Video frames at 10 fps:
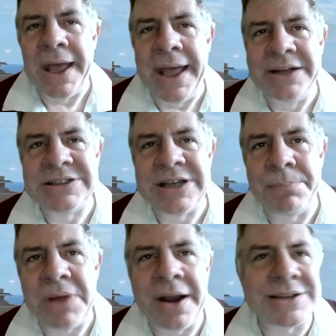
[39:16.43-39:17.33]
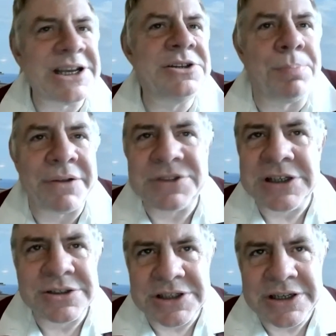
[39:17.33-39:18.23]
And, um, and I say depravity
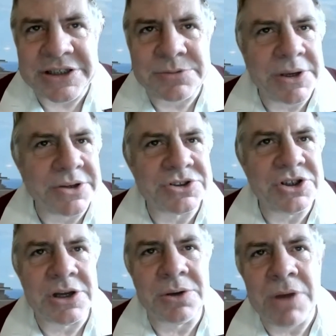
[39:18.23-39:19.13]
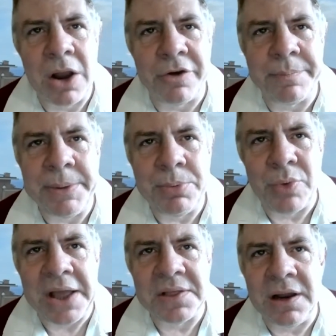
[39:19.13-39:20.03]
because it is, because, you know, a lot of people
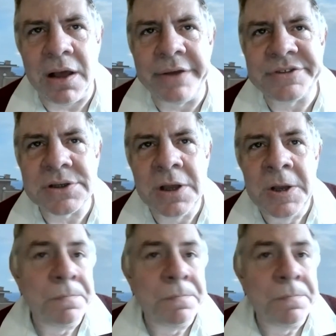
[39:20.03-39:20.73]
wreck their lives.